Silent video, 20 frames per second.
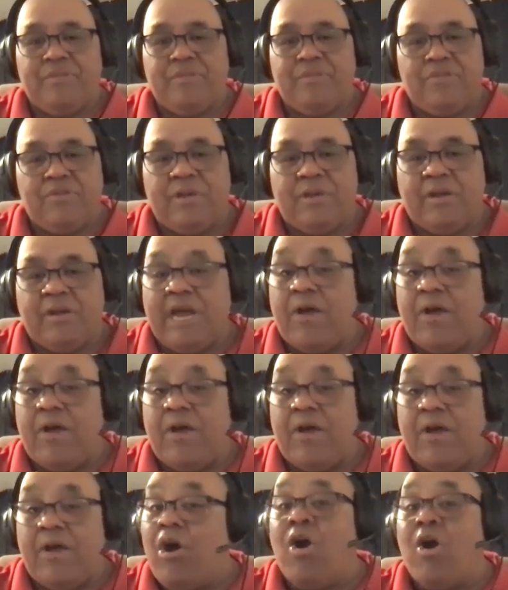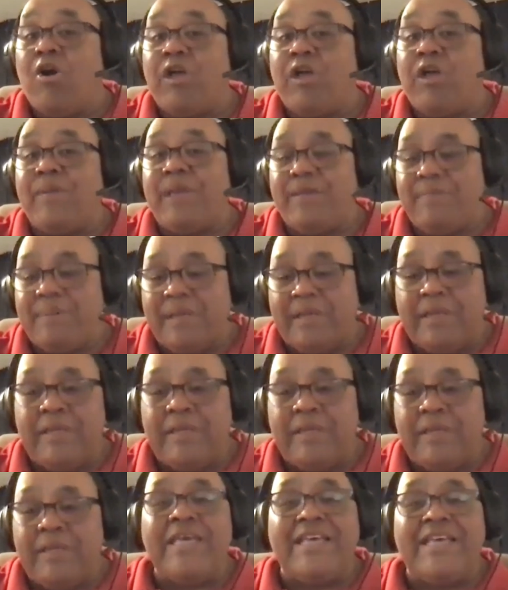No matter how hard it may
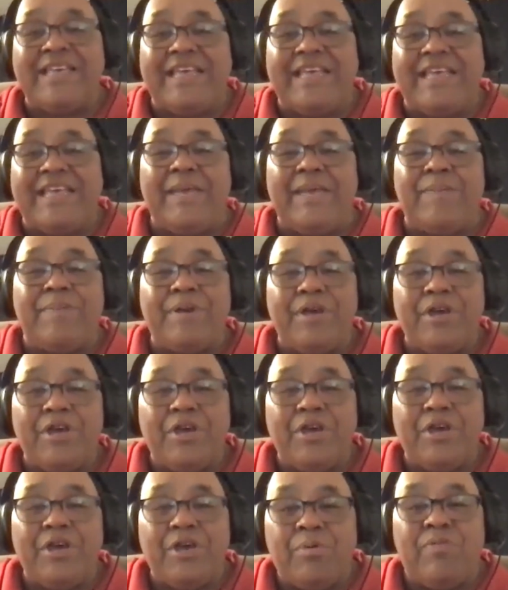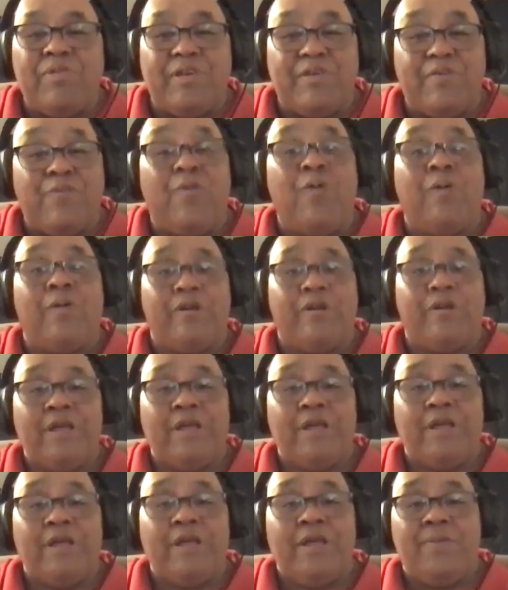be, keep moving forward,
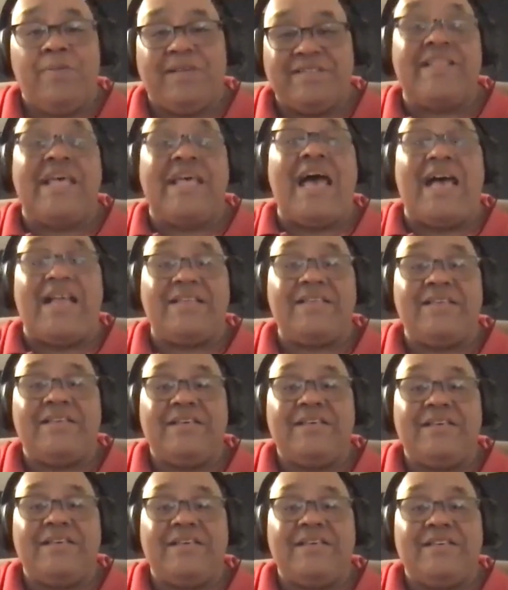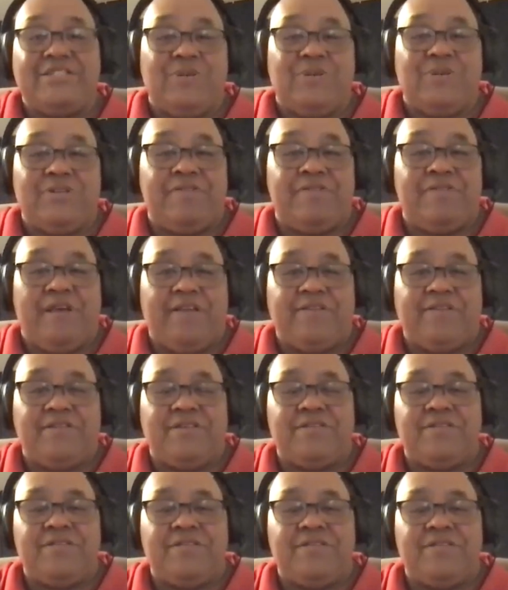because that is what defines
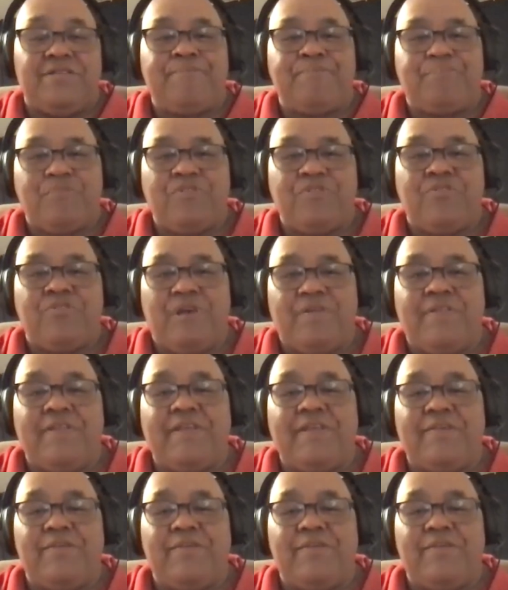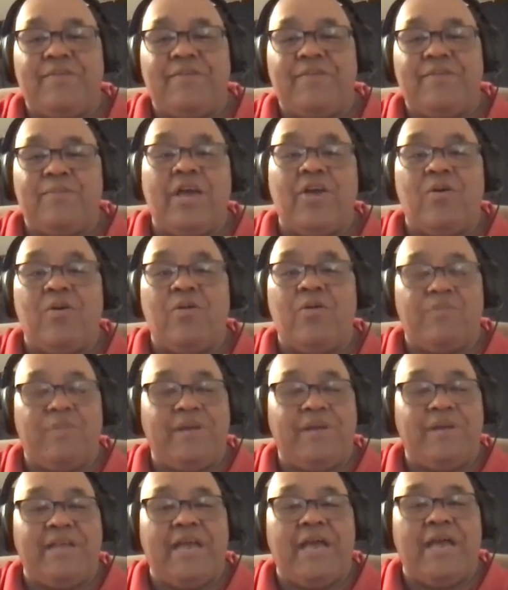us. So I think it would be that quote from
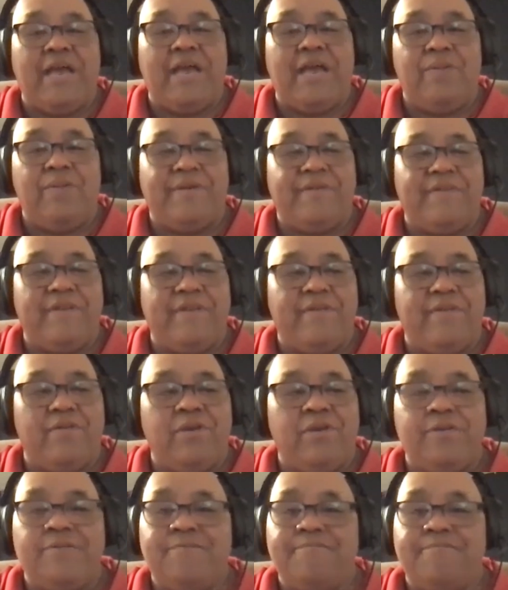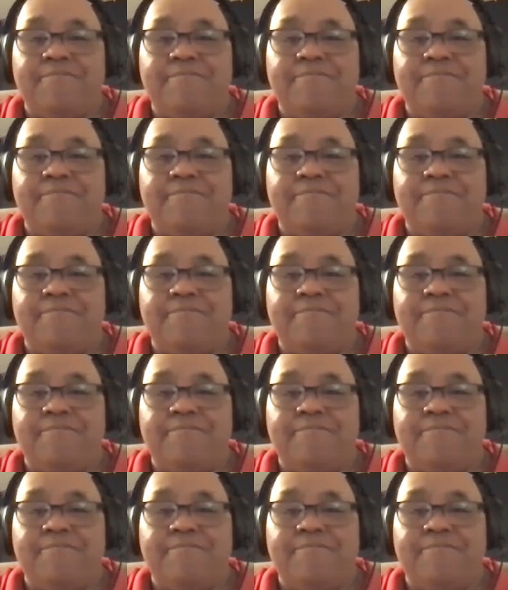my dad would be my favorite one.